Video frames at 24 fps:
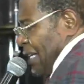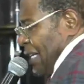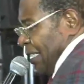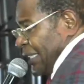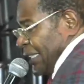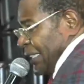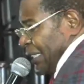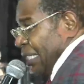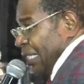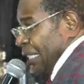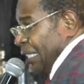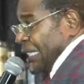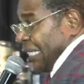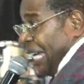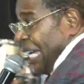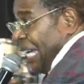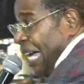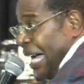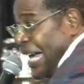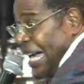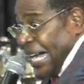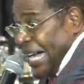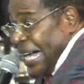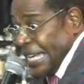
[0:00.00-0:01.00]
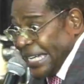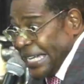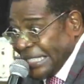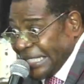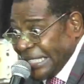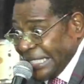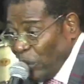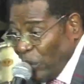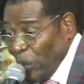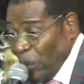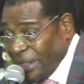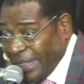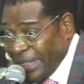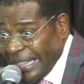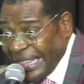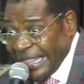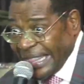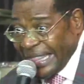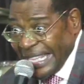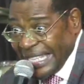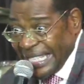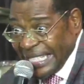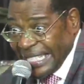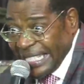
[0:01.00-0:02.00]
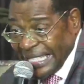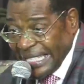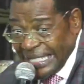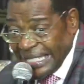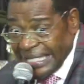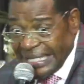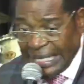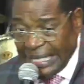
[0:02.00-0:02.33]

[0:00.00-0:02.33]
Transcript: it is tied with this